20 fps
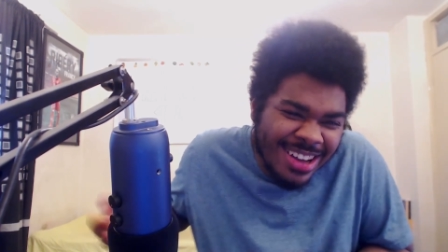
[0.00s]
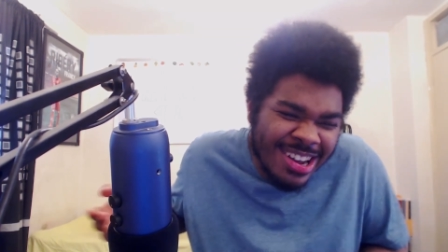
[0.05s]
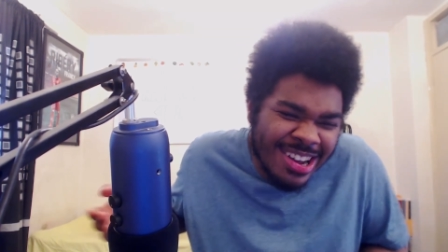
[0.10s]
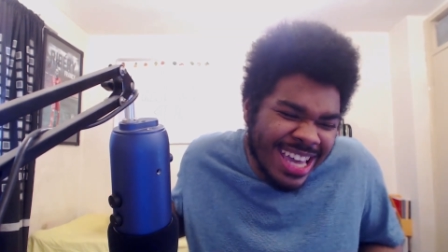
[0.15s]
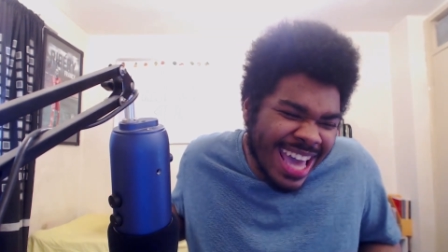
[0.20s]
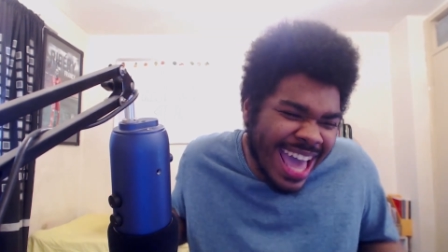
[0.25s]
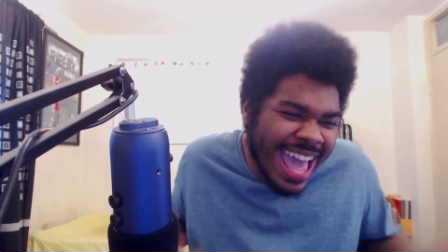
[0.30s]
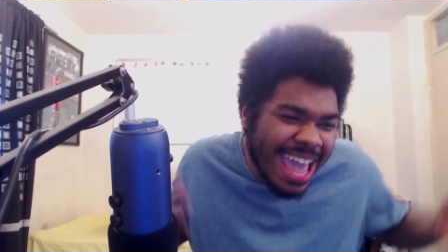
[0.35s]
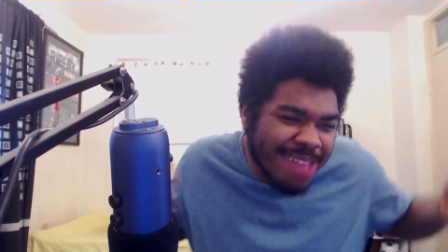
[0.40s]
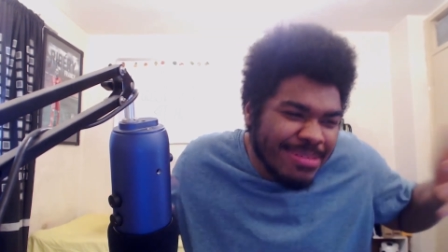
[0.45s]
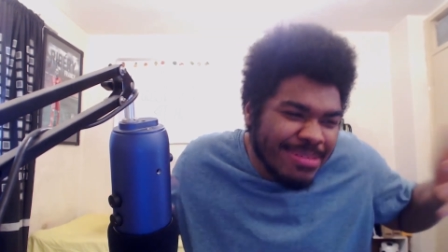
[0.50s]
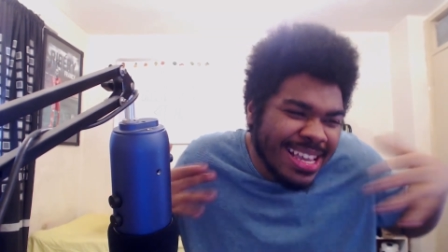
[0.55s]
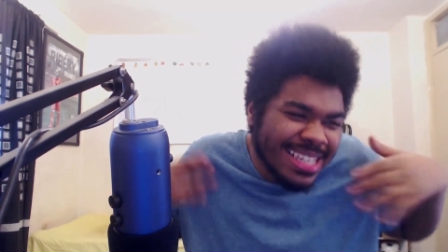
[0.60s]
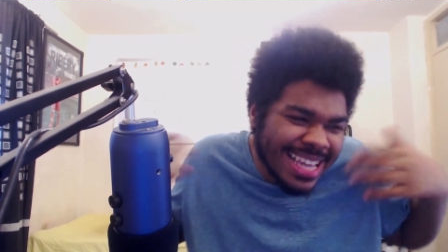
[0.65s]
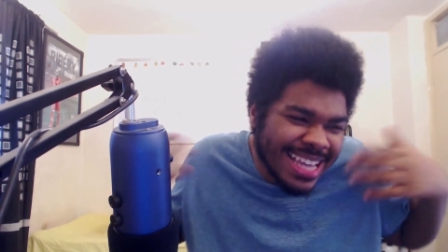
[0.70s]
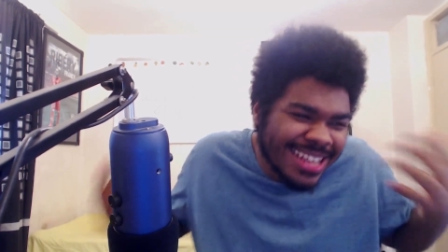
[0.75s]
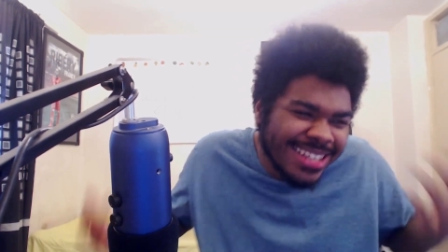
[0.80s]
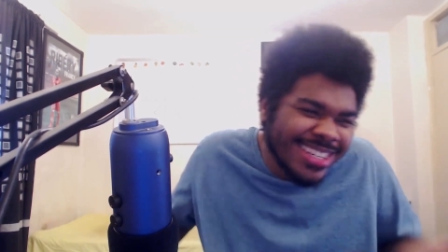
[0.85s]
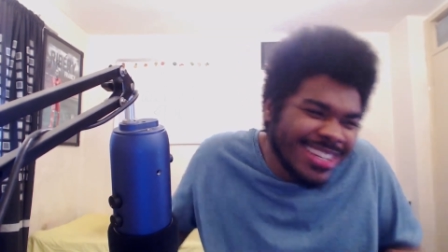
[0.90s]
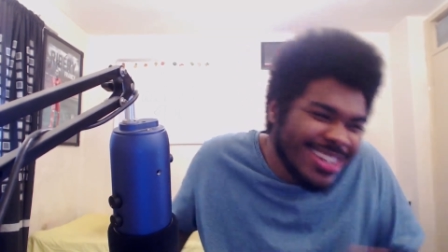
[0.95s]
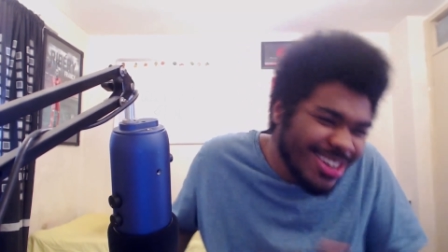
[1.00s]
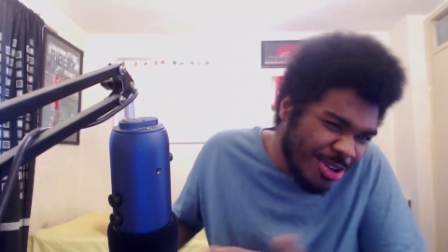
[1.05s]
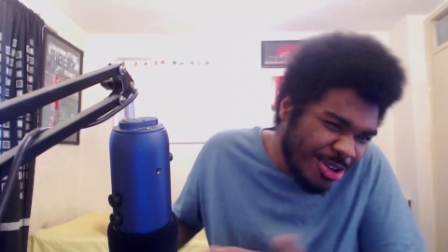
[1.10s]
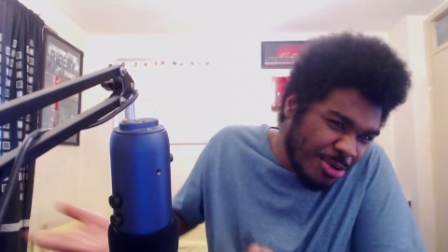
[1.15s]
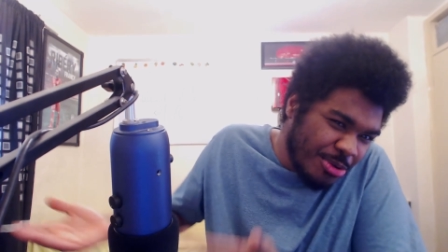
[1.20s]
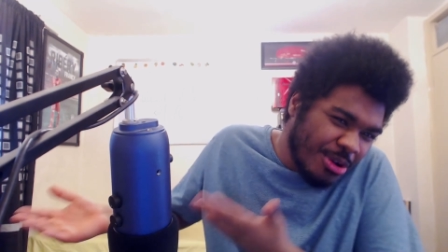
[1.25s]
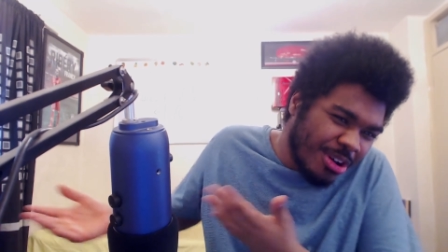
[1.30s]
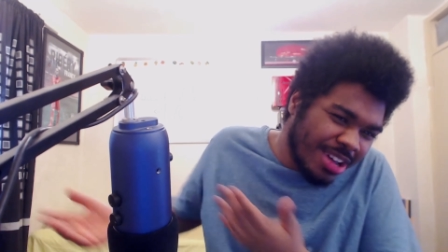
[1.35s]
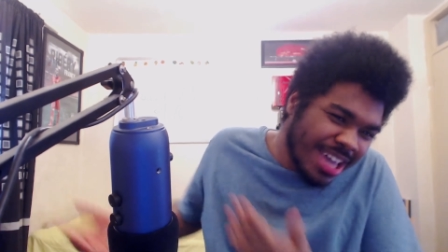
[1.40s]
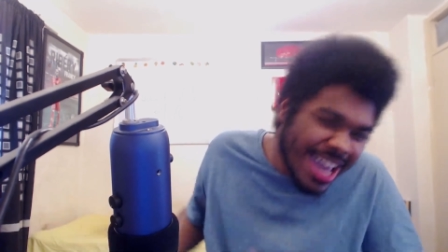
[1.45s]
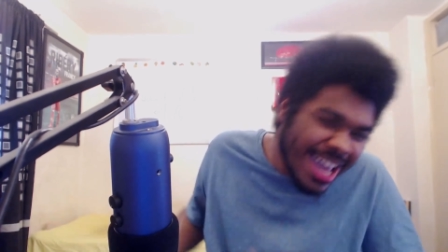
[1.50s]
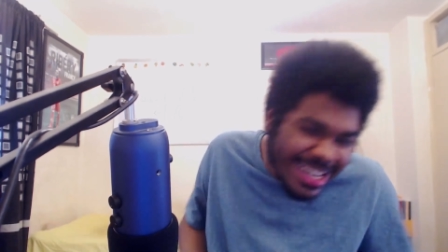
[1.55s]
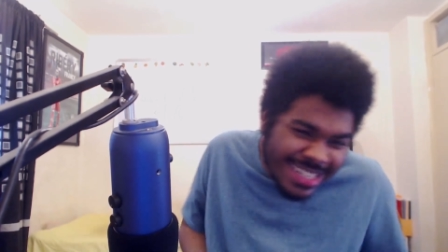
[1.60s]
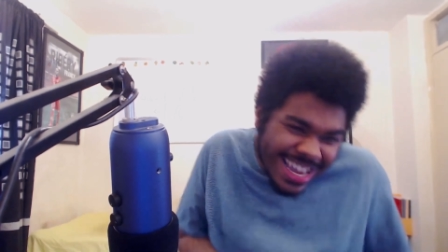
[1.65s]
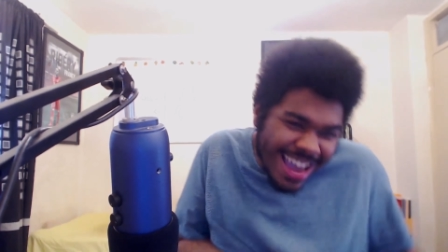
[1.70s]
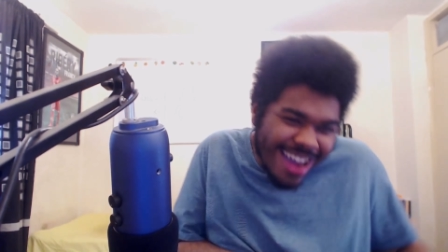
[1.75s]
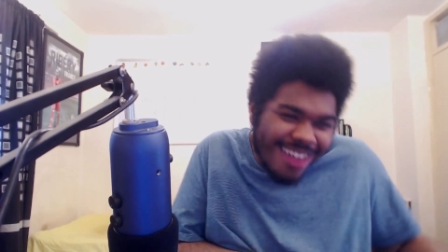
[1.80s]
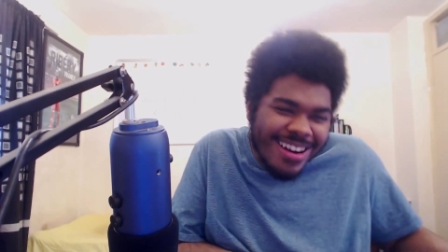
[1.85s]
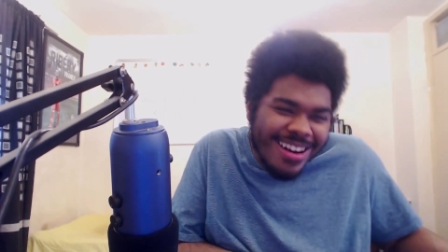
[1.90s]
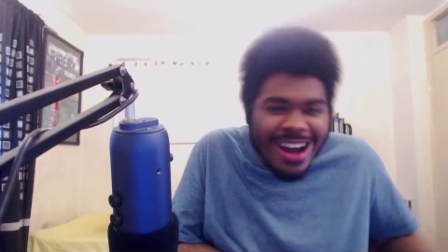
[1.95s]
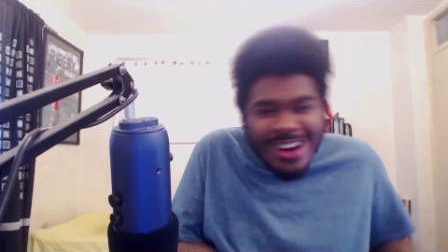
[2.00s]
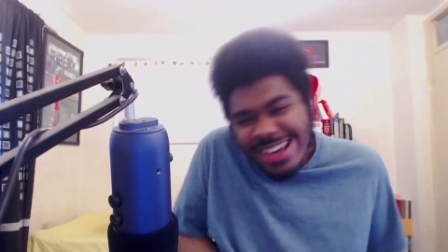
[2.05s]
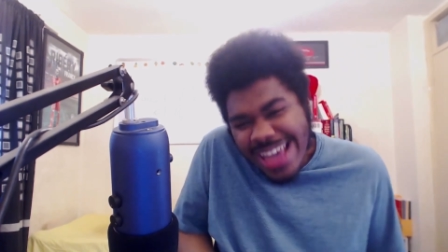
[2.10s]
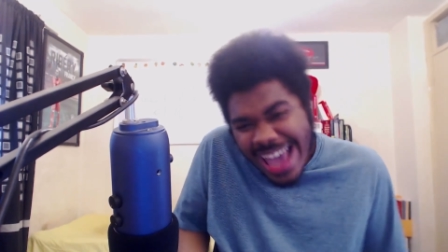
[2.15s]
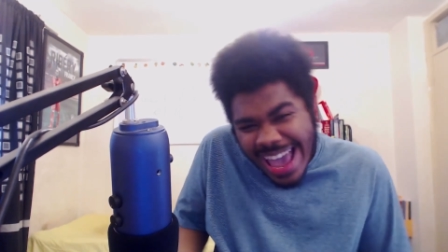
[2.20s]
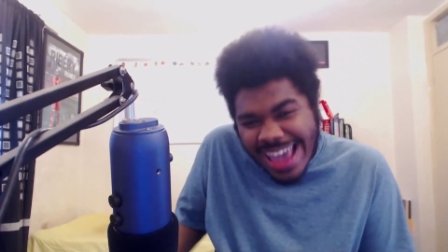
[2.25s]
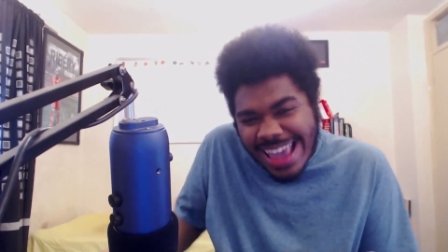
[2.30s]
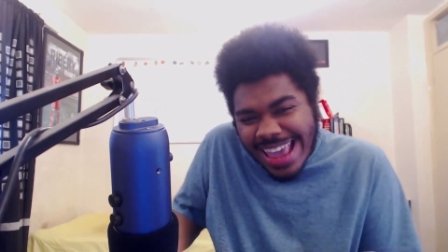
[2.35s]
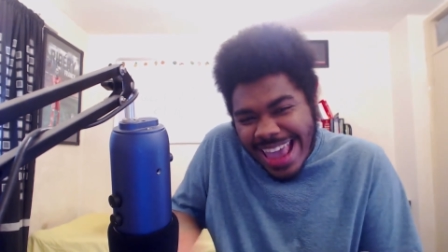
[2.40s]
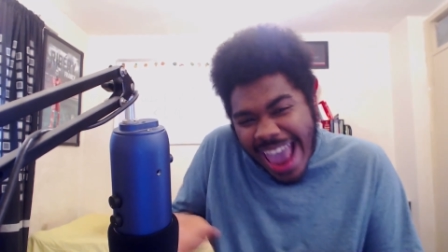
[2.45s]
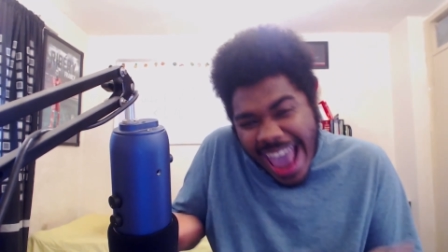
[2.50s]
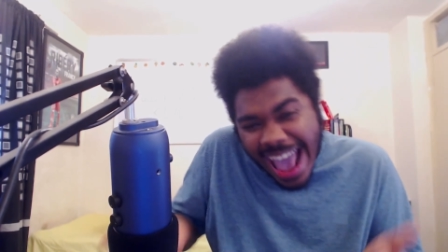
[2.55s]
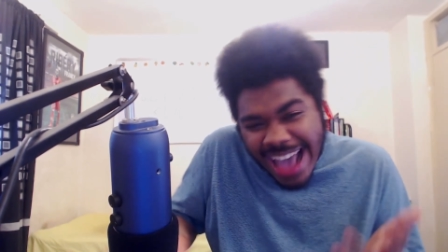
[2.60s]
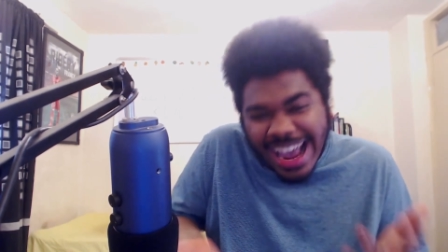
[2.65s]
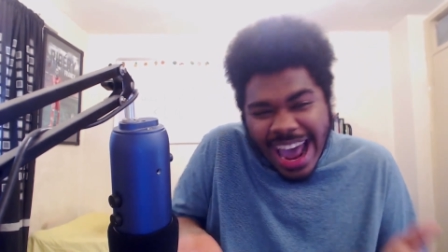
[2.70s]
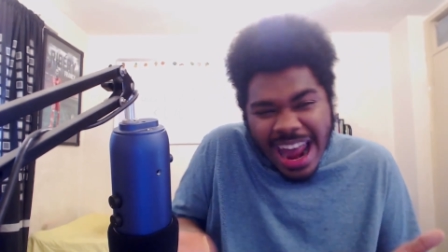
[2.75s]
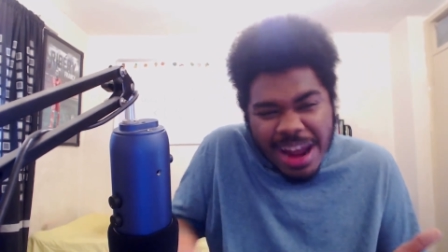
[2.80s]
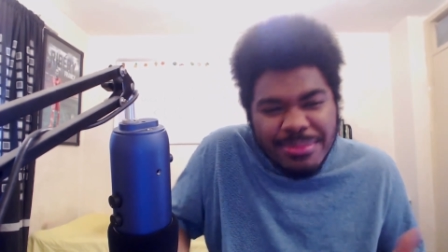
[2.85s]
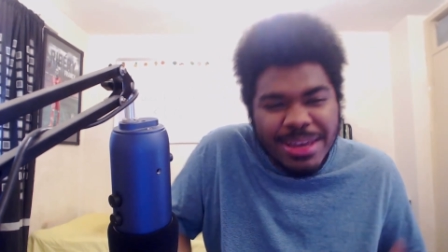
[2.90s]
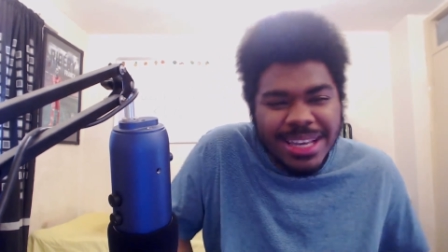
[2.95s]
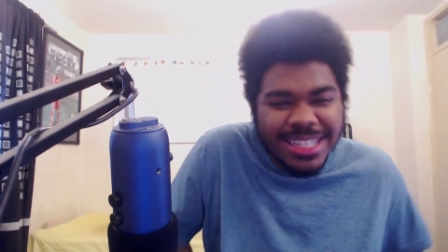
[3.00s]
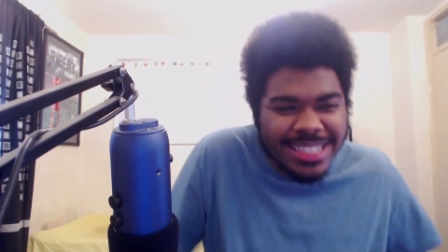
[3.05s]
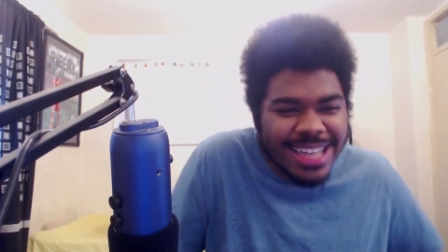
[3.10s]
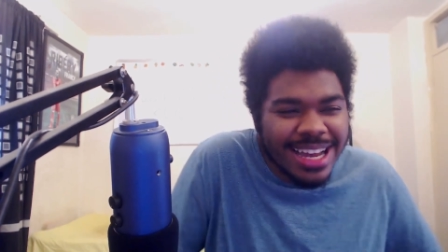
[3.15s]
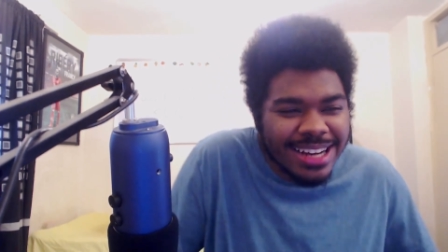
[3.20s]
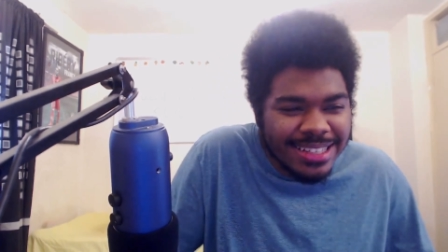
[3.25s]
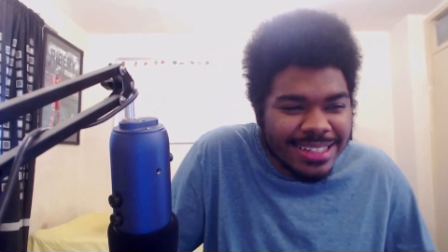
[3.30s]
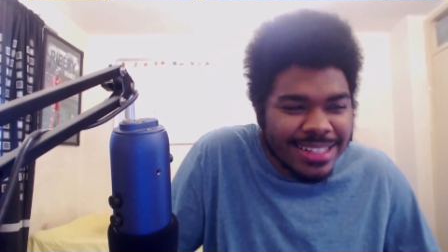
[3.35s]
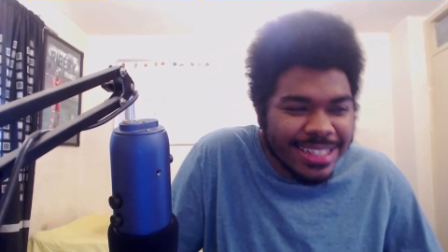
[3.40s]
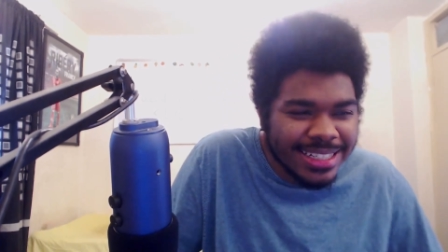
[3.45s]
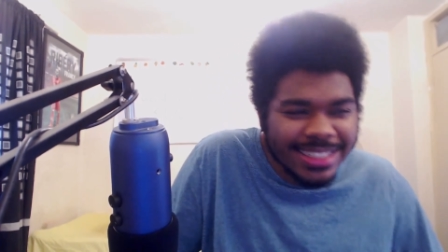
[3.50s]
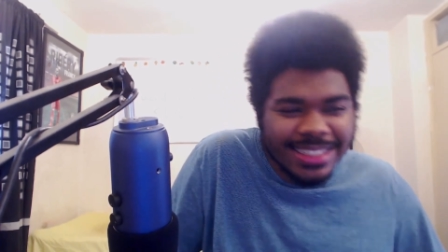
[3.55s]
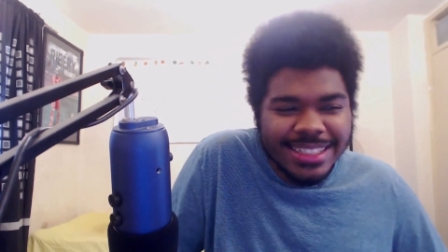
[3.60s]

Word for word: okay, it makes sense, new, okay, Terra, okay, yeah, kind of makes sense.